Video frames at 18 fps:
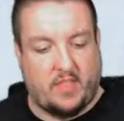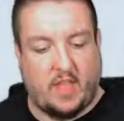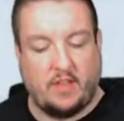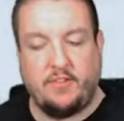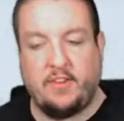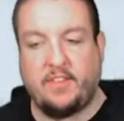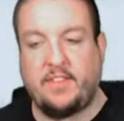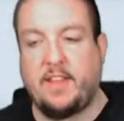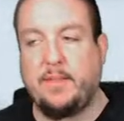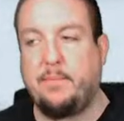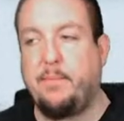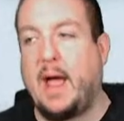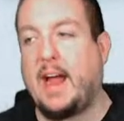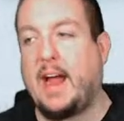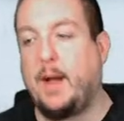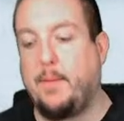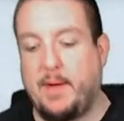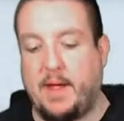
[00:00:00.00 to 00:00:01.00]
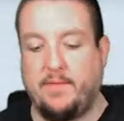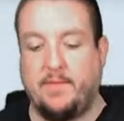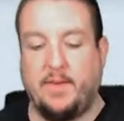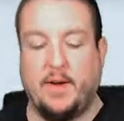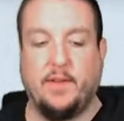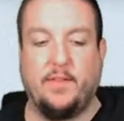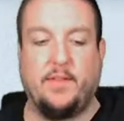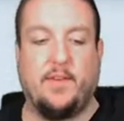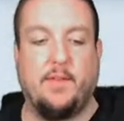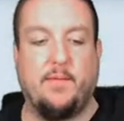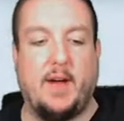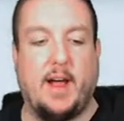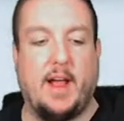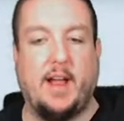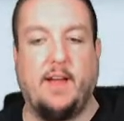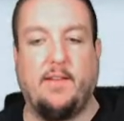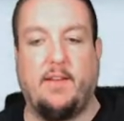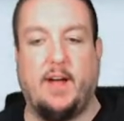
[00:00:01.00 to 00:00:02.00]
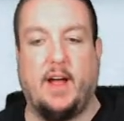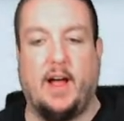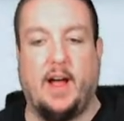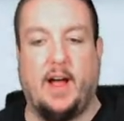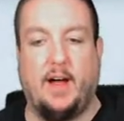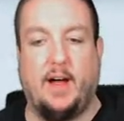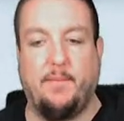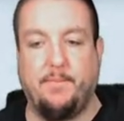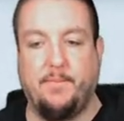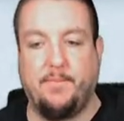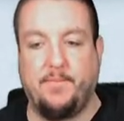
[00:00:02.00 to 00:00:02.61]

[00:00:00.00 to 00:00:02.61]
just as backup headphones for my um,